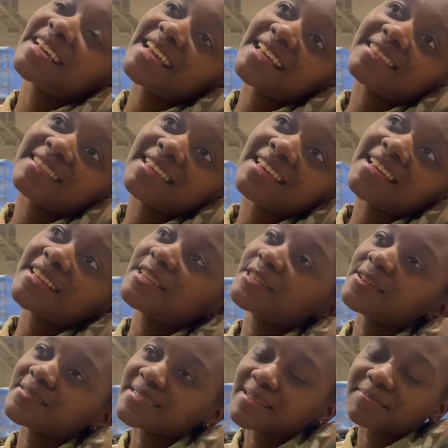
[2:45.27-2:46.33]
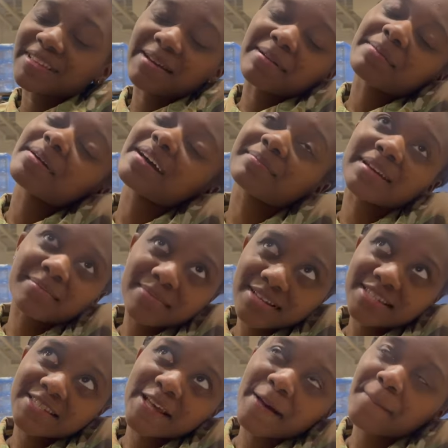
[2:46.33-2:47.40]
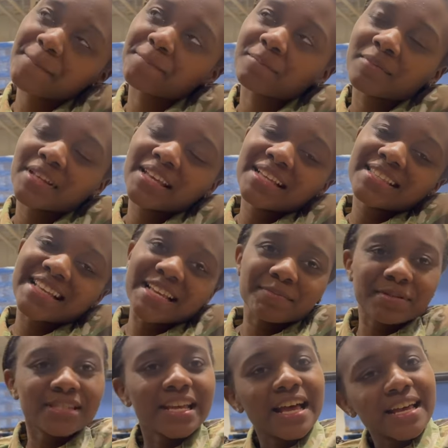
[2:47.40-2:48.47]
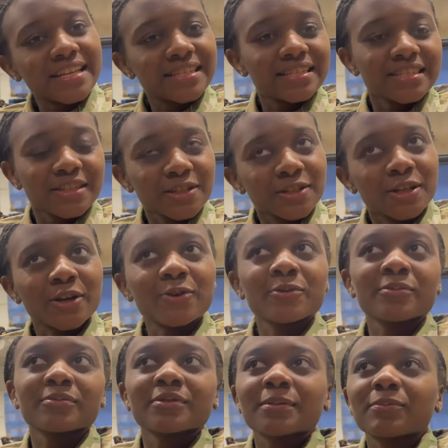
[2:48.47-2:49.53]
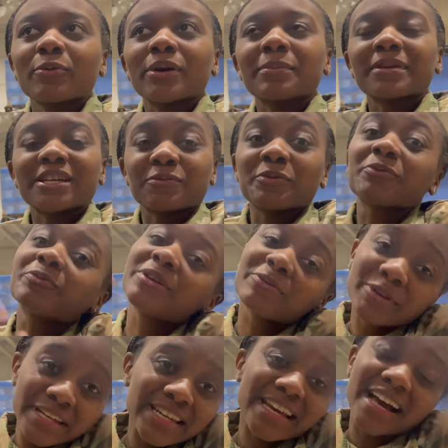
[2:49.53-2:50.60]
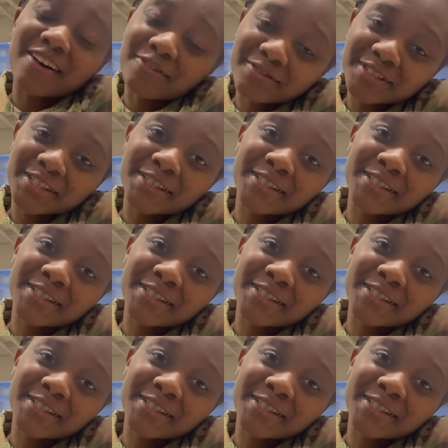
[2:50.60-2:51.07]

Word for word: and then, you know, sometimes I, I might mess up. That's size, you know, the point, because we, we recount, you